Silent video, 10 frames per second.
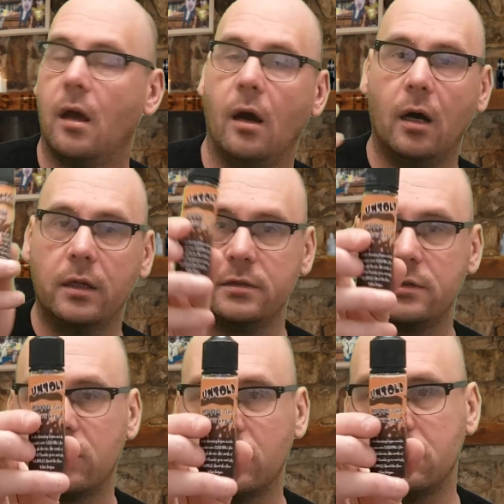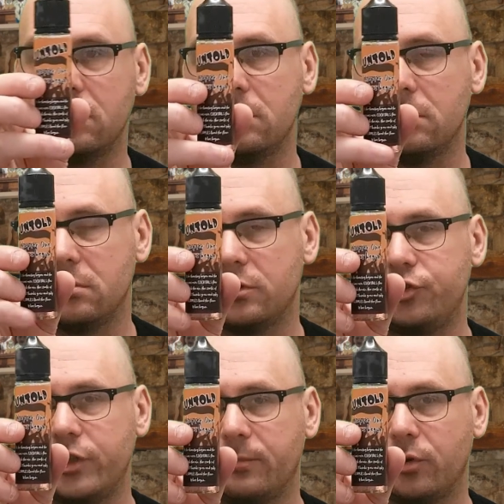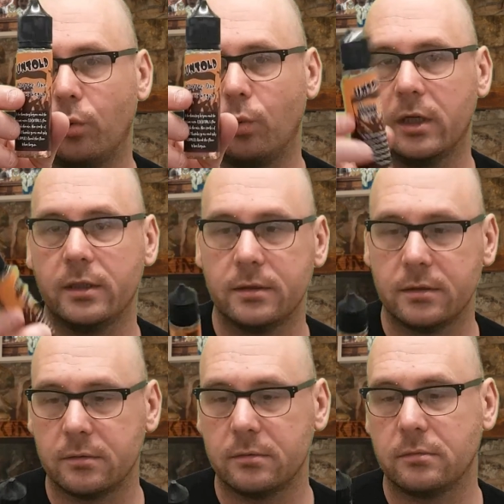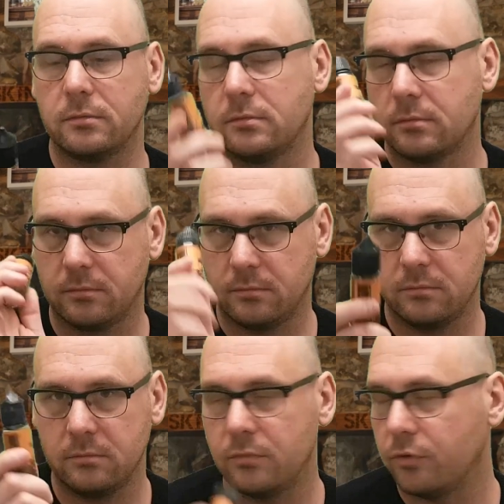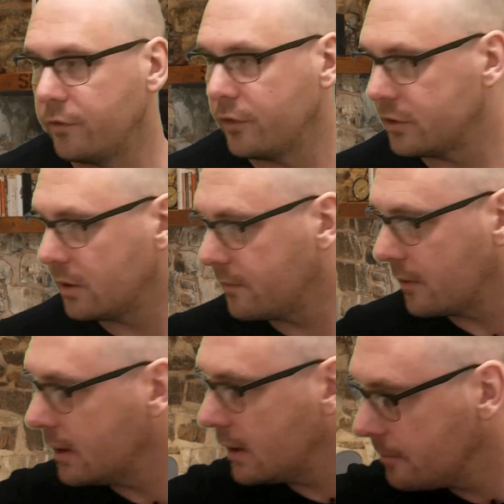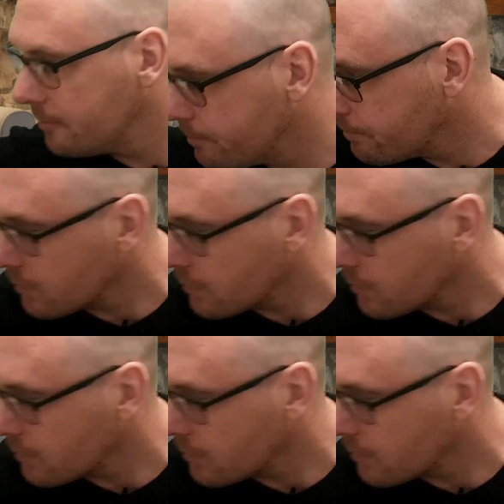Untold Chapter 1. Reviews up for that.